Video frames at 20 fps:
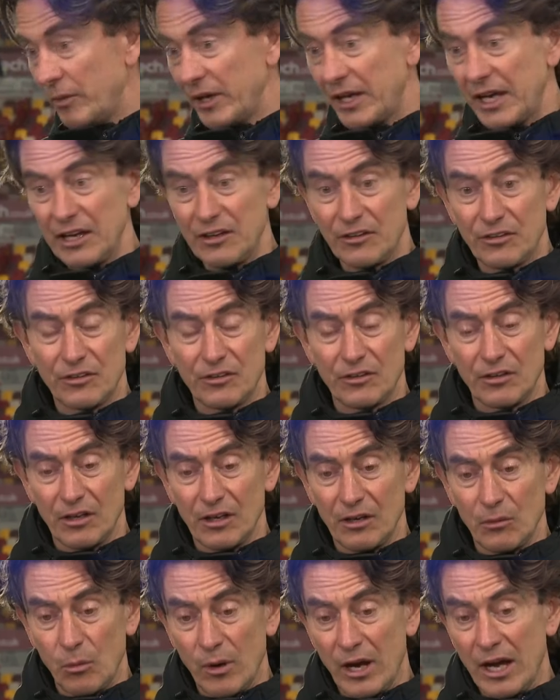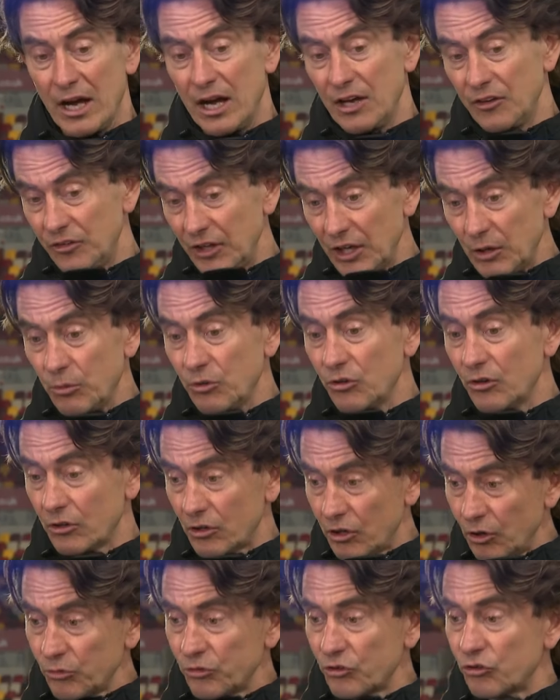against where I think we are
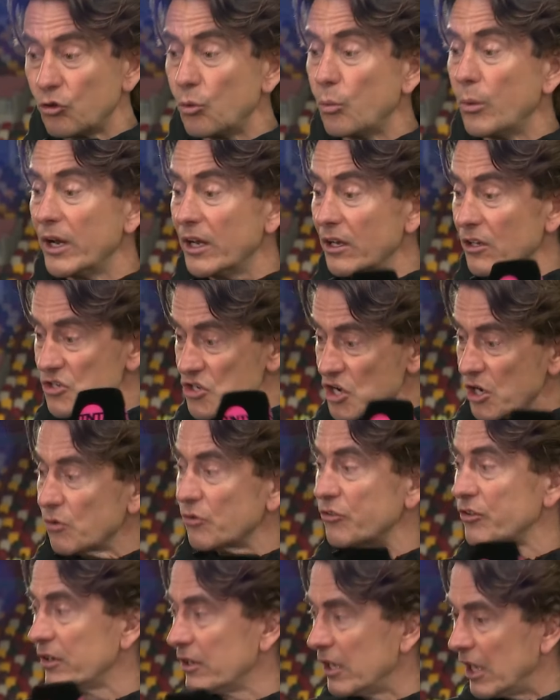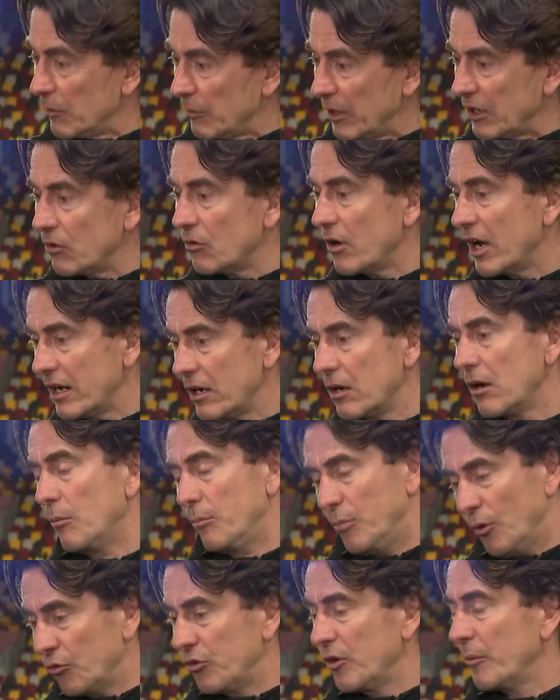closer to win Chelsea and Man United.
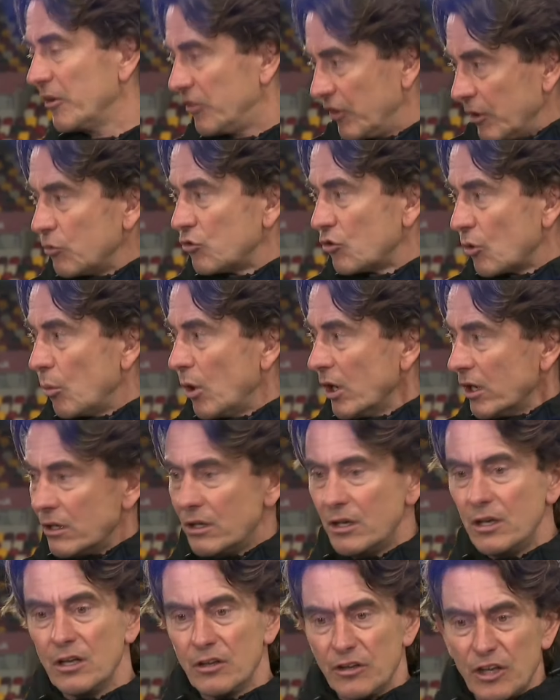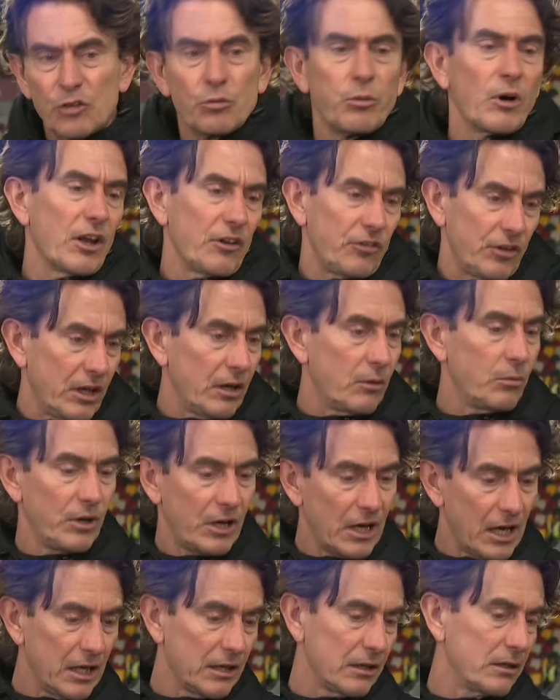Both of them I think we should have won. This one I think we
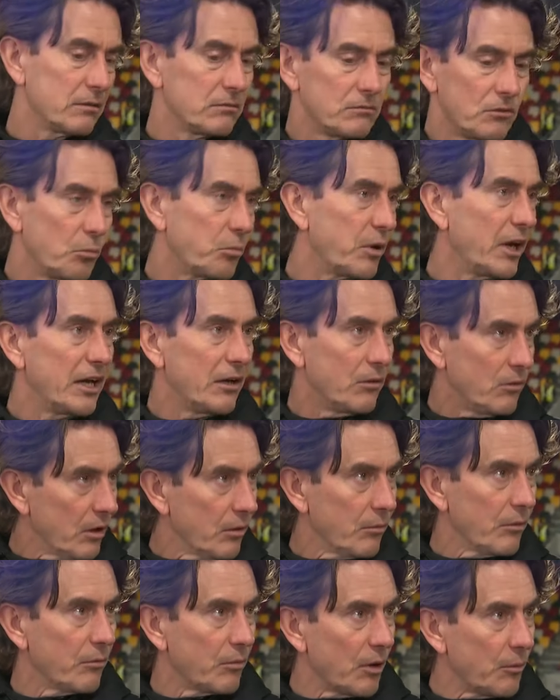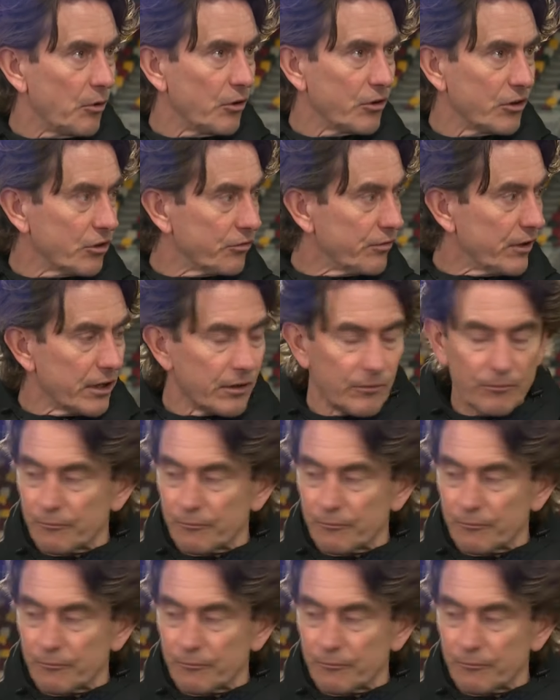can't complain. A point is fine.